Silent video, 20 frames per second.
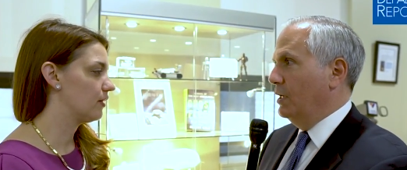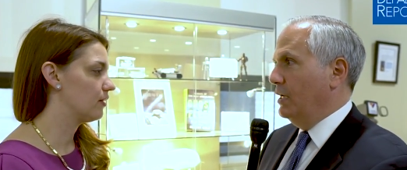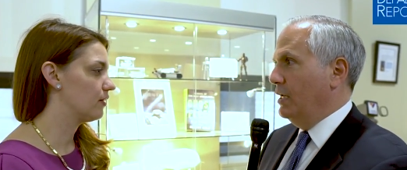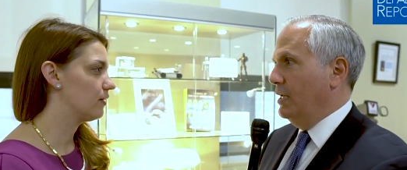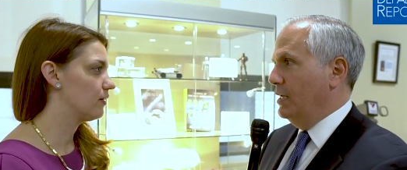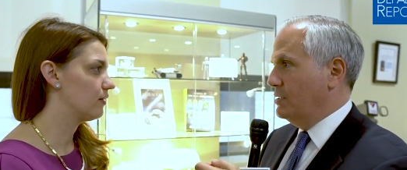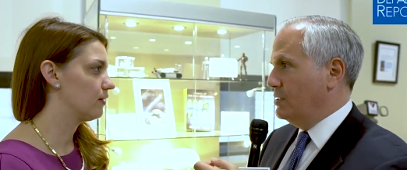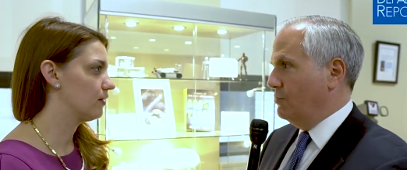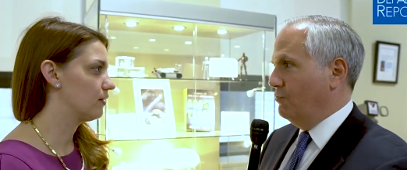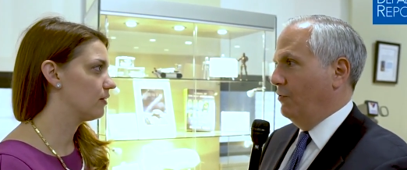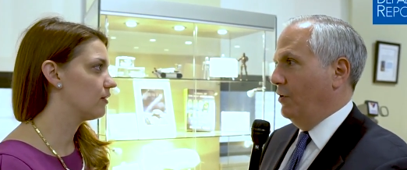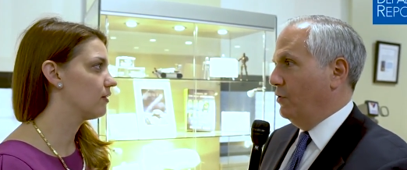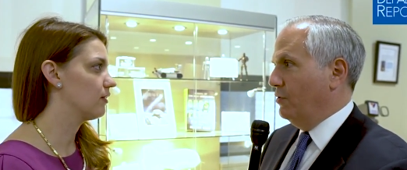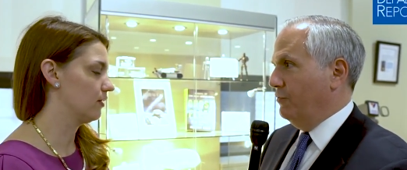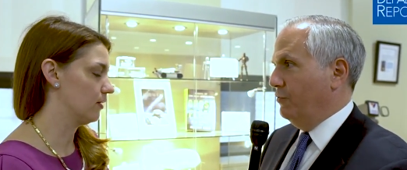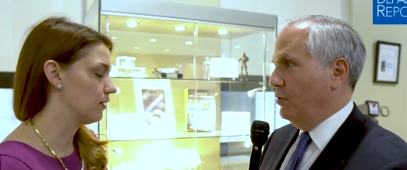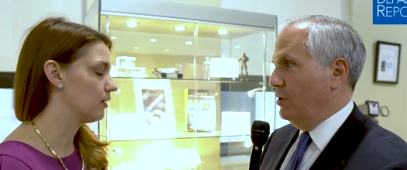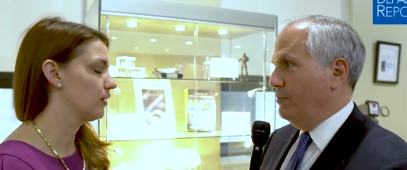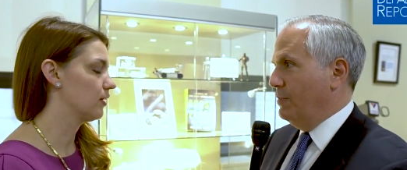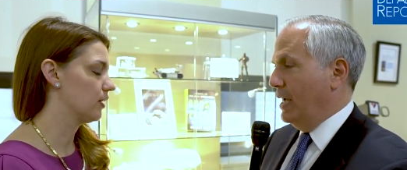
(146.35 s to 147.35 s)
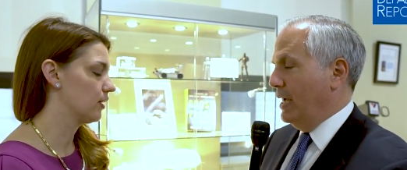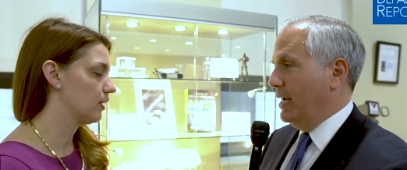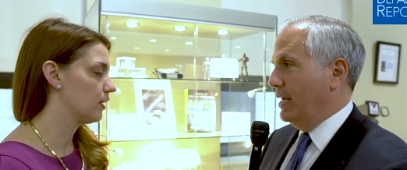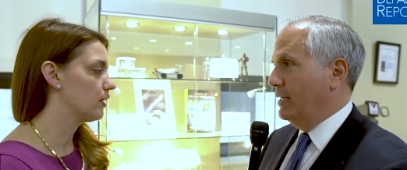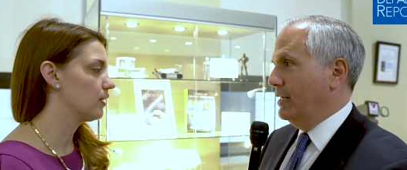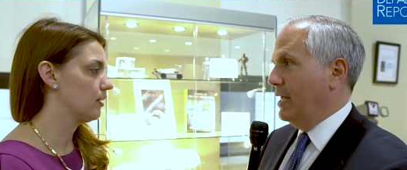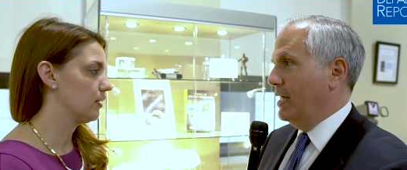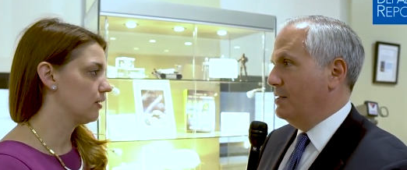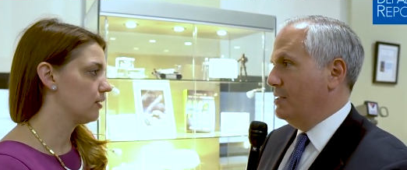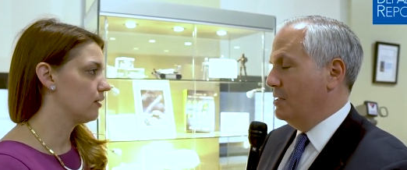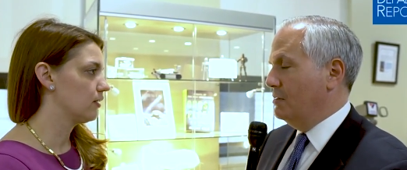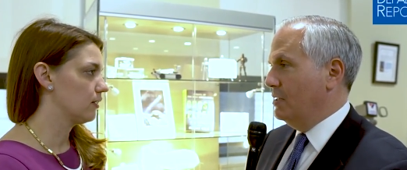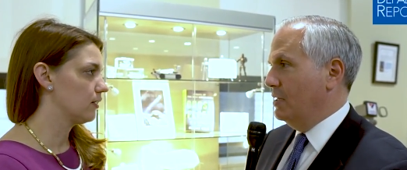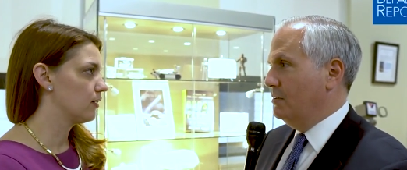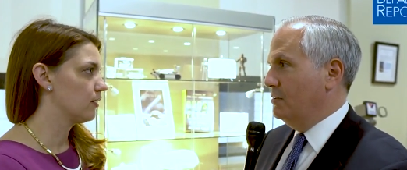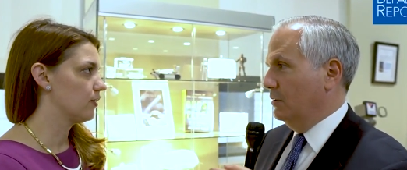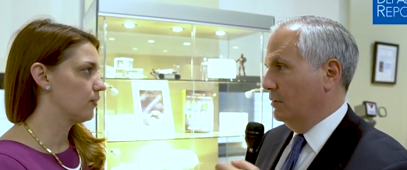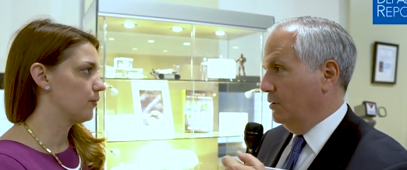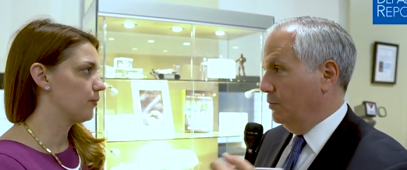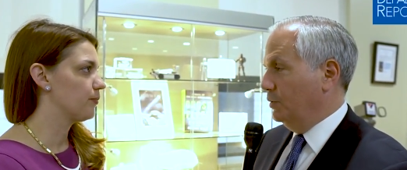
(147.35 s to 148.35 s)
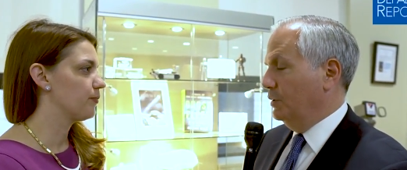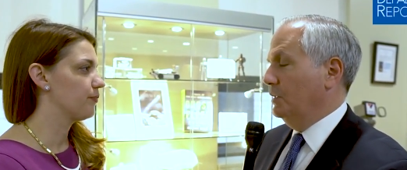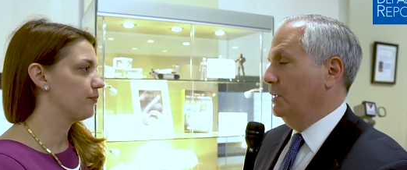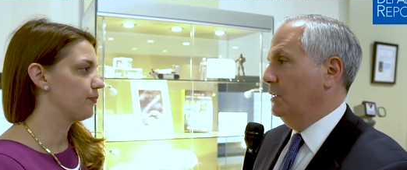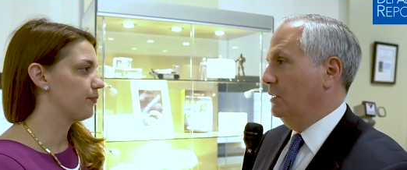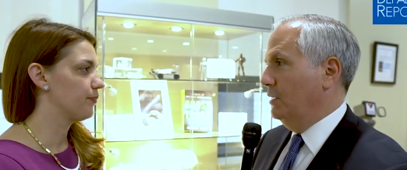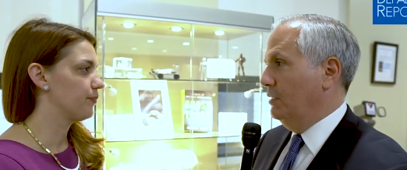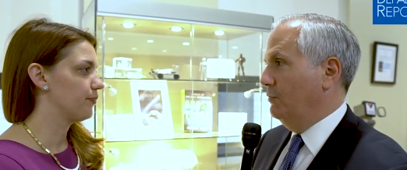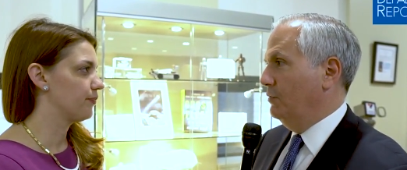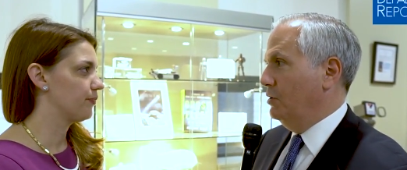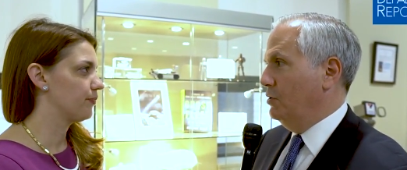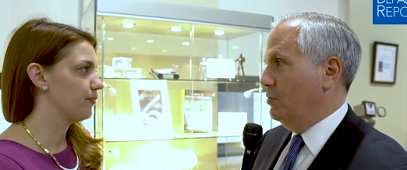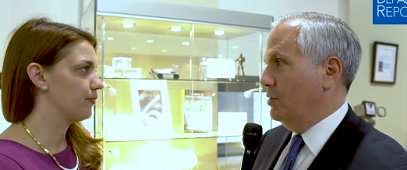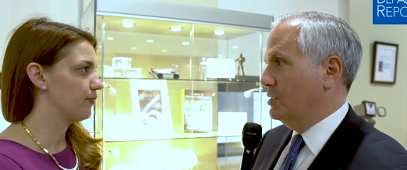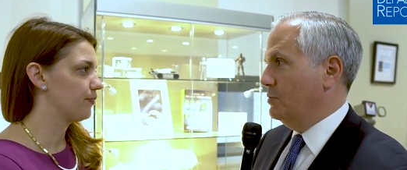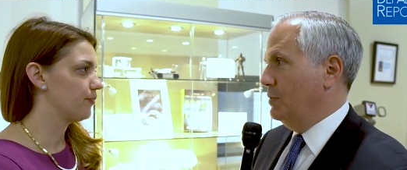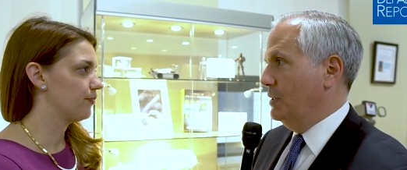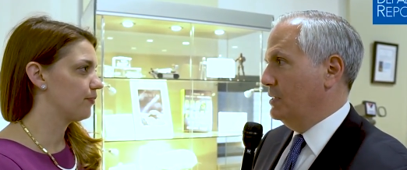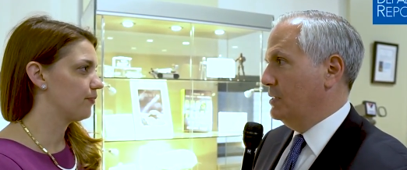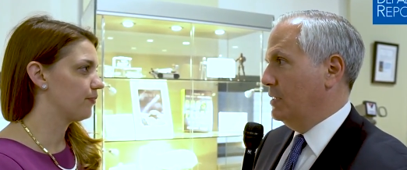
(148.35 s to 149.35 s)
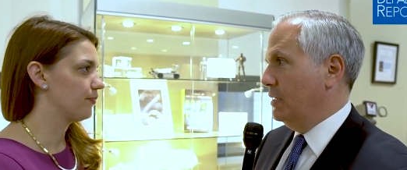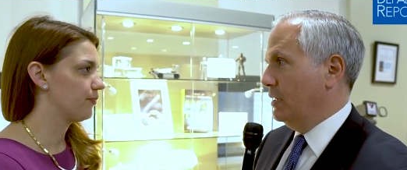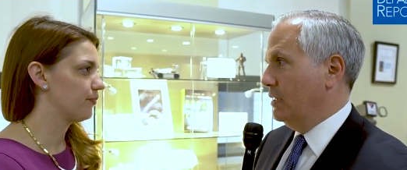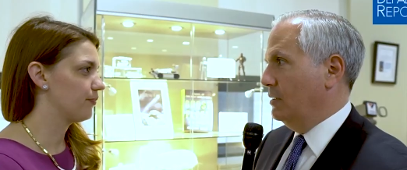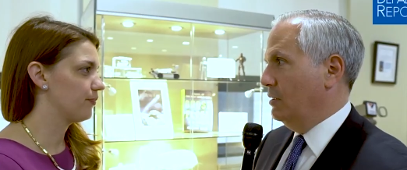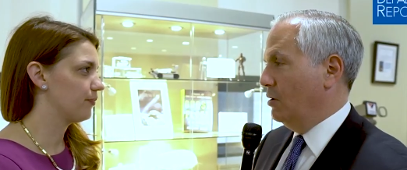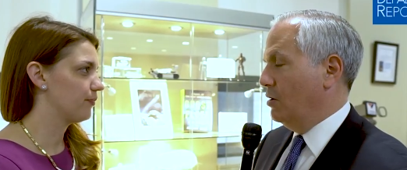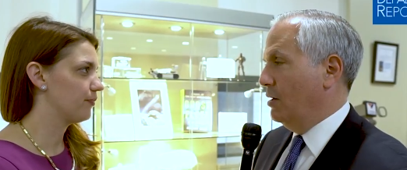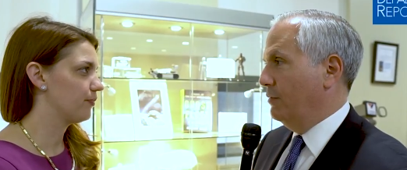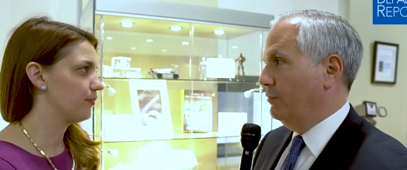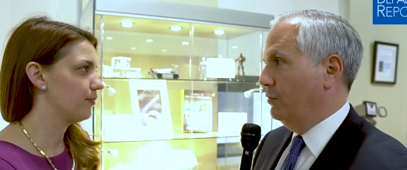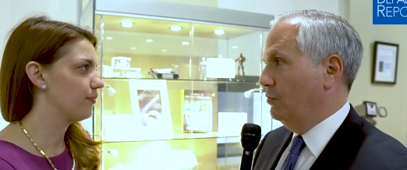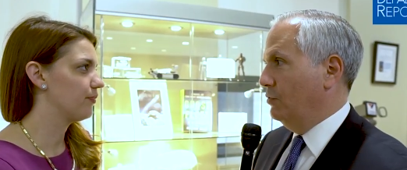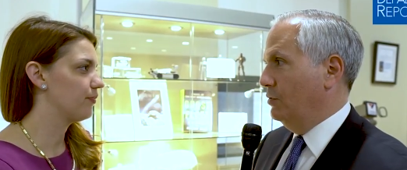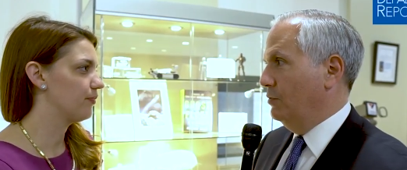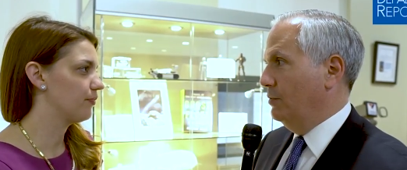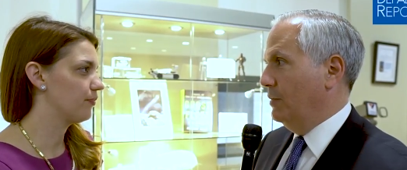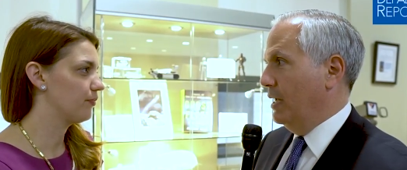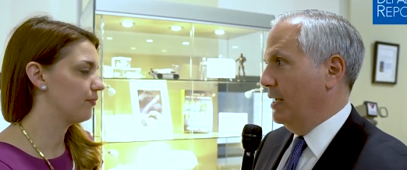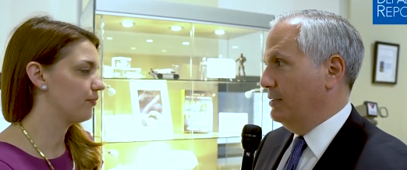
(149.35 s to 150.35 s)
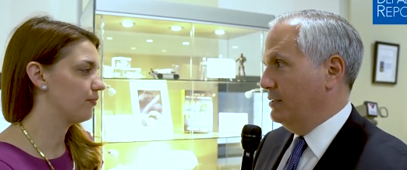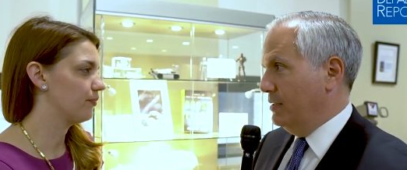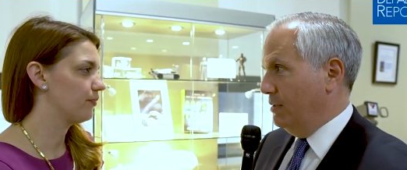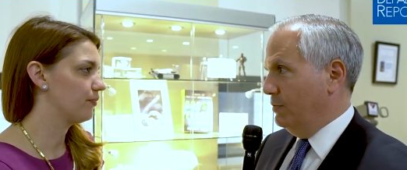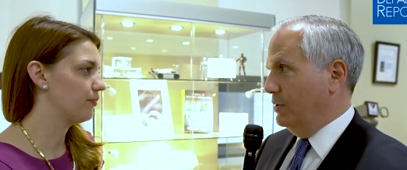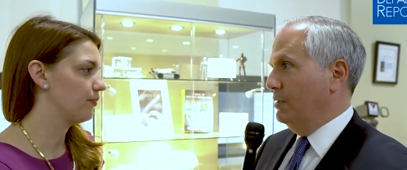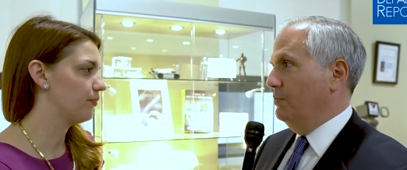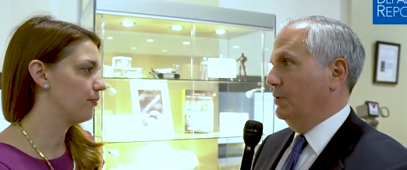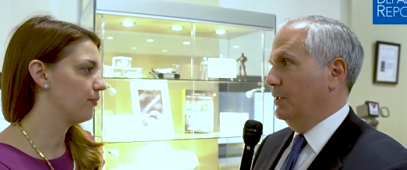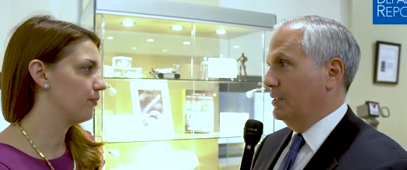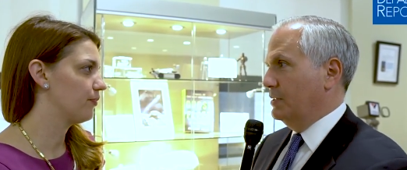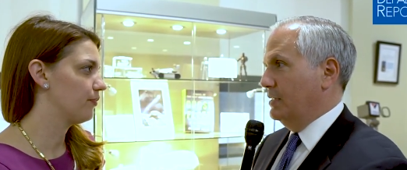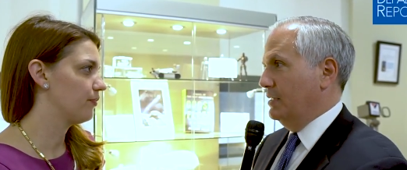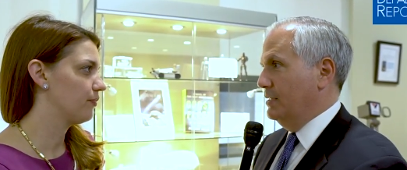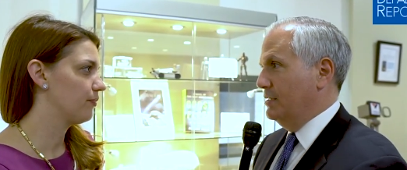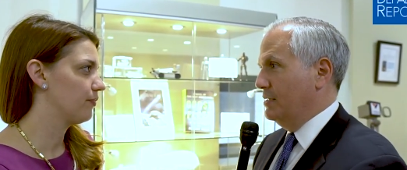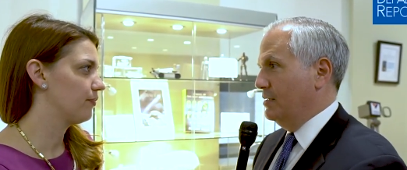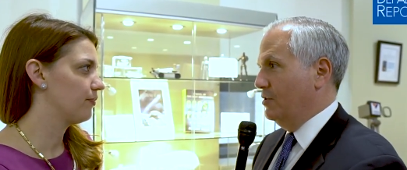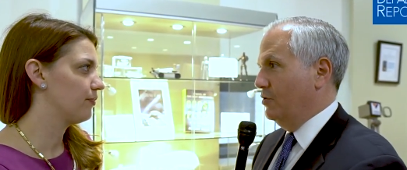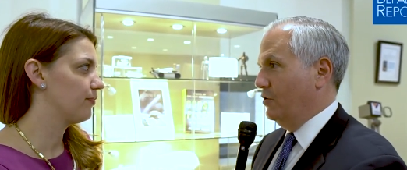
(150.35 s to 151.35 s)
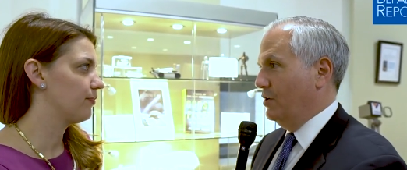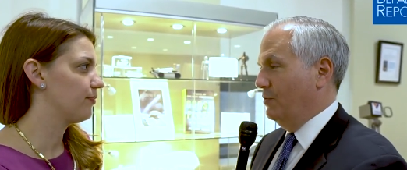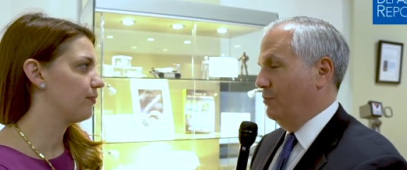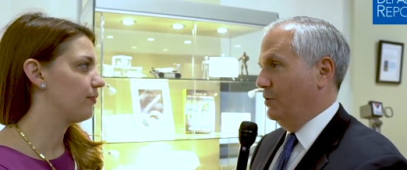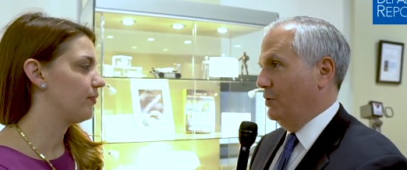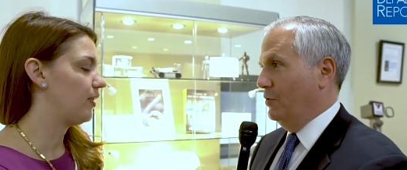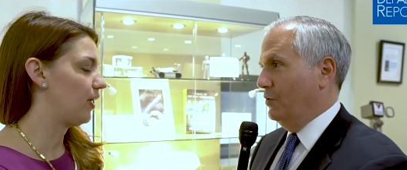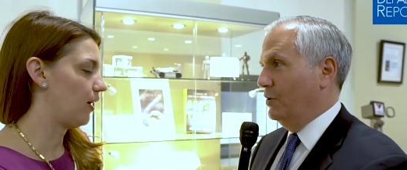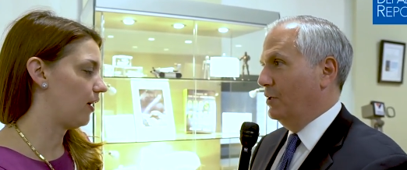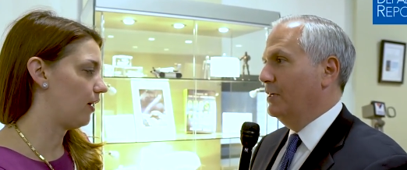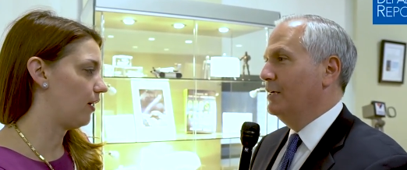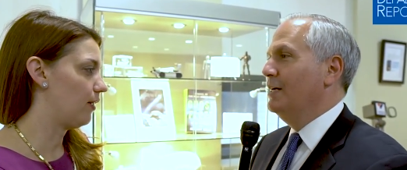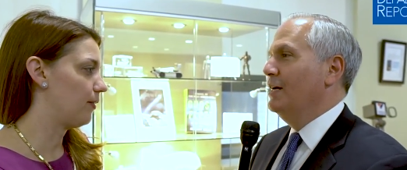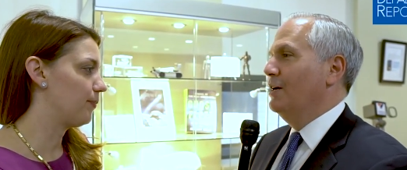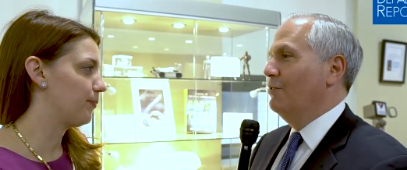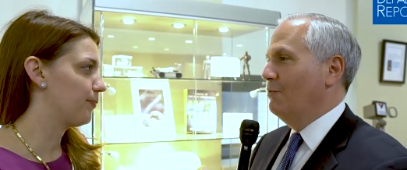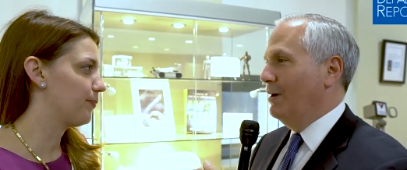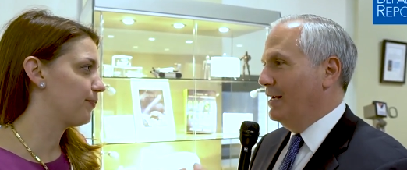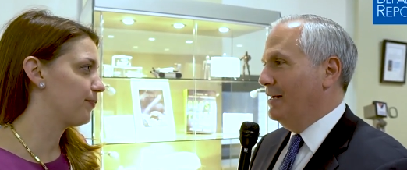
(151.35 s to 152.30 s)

Speaker 1: It's very, very bad. And then they deliberately leave a USB stick in the coffee room and somebody plugs it into their computer, yeah.